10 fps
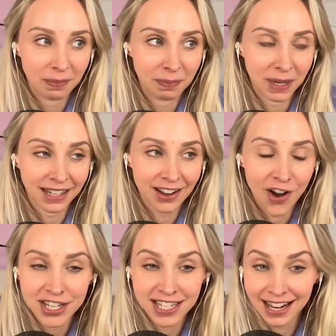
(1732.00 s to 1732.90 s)
But
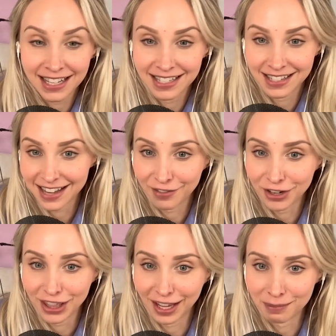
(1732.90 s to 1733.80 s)
context is
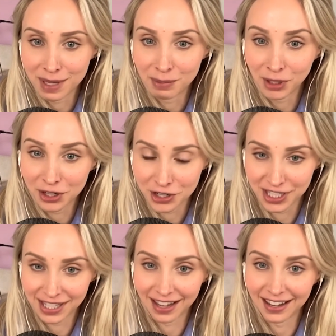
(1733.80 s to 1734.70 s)
everything. People are
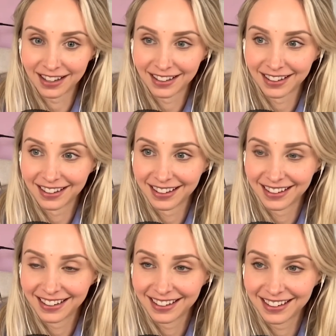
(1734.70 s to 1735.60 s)
just like,
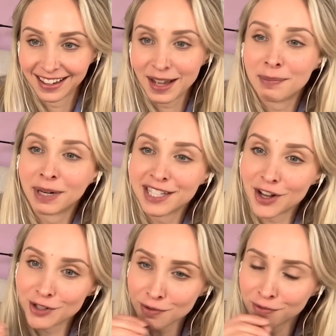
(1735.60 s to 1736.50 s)
but it's
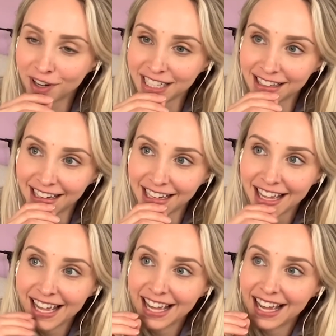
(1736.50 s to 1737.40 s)
also funny, like,
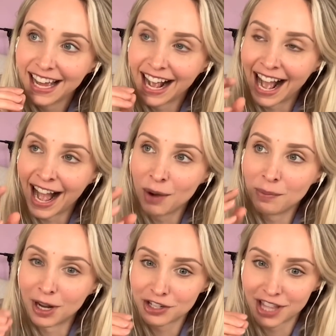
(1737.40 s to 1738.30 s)
how
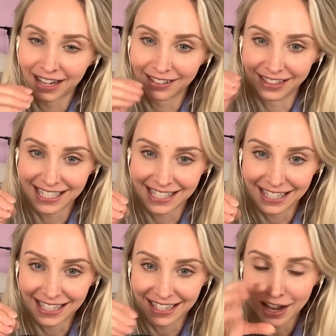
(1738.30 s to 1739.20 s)
much that
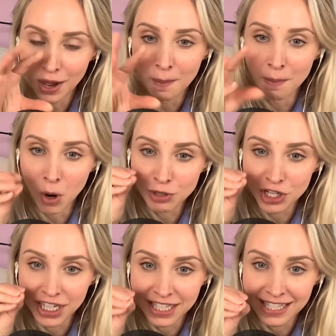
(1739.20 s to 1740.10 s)
elicited
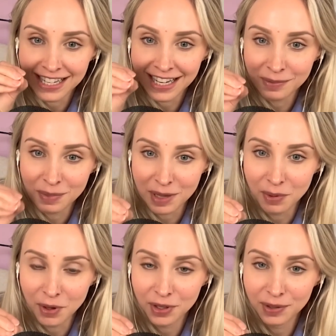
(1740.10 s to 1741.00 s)
emotions in
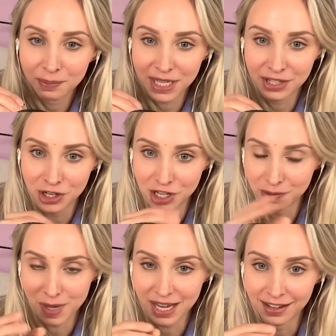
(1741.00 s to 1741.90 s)
people just
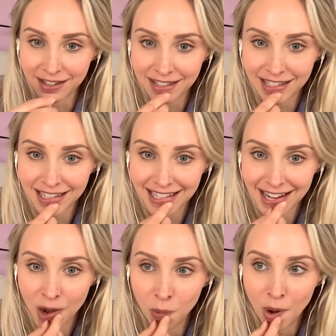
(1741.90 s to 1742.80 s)
because
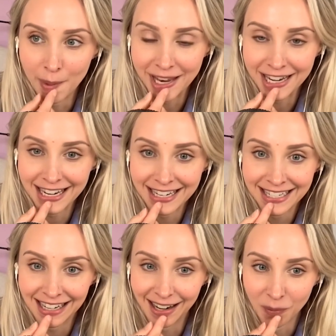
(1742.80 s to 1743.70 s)
a woman
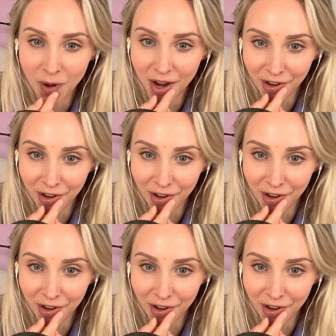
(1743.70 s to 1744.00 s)
didn't want